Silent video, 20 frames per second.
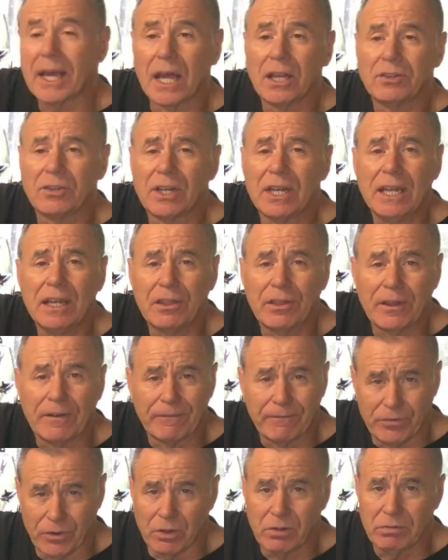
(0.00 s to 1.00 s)
underneath
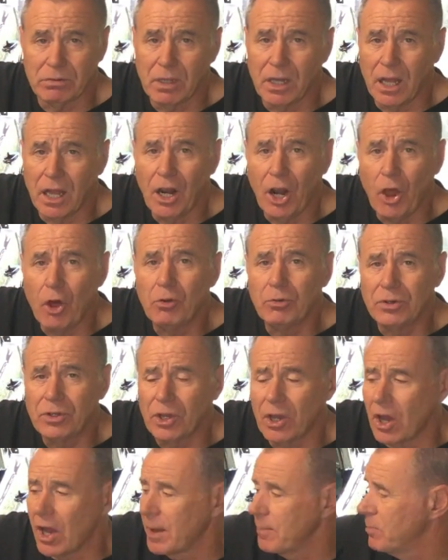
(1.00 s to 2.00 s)
it for a long
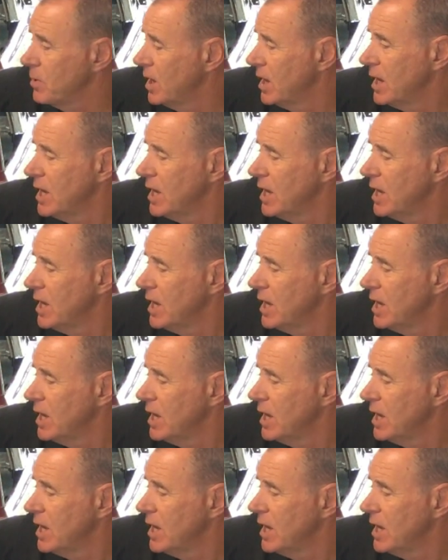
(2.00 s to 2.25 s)
time.